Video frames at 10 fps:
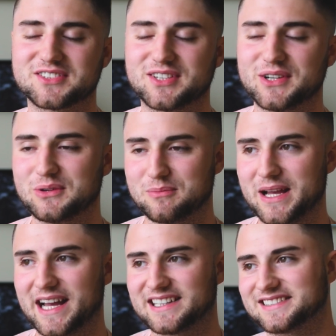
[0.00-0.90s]
so
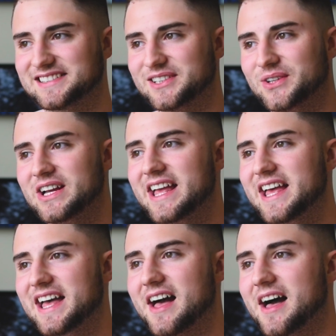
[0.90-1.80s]
bad. So
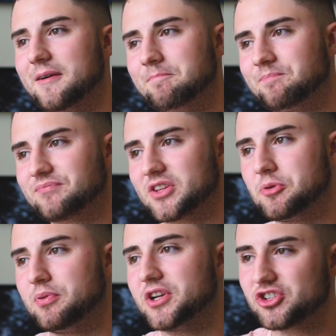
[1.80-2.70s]
um,
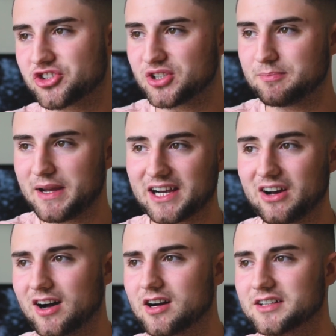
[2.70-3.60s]
you put your shirt back
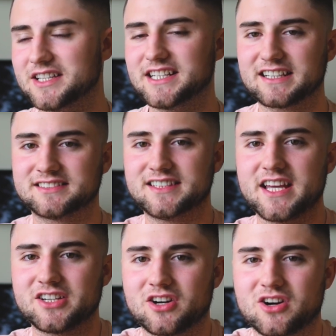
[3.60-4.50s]
on, and the next
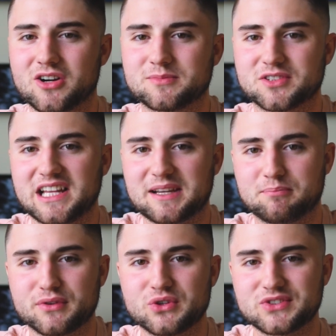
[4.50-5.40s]
day your arms are like
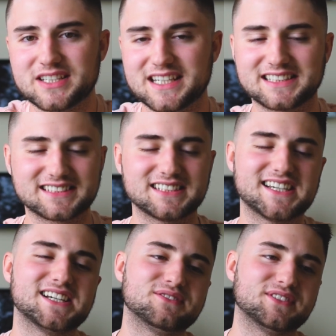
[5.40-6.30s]
bruising and
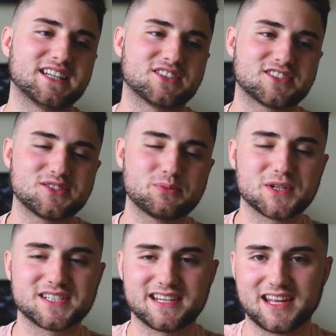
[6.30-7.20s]
stuff, and they're
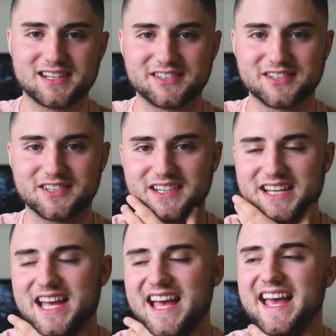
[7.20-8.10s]
super tender.
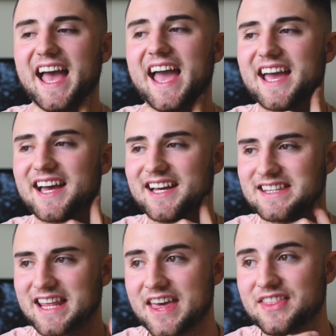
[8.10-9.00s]

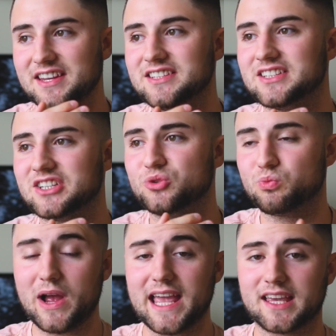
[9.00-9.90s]
And, and then you
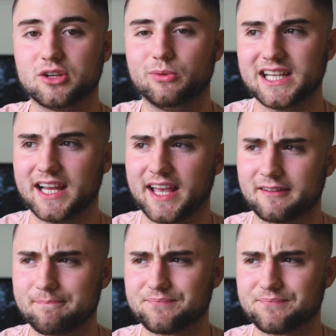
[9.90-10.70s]
wait, you wait like,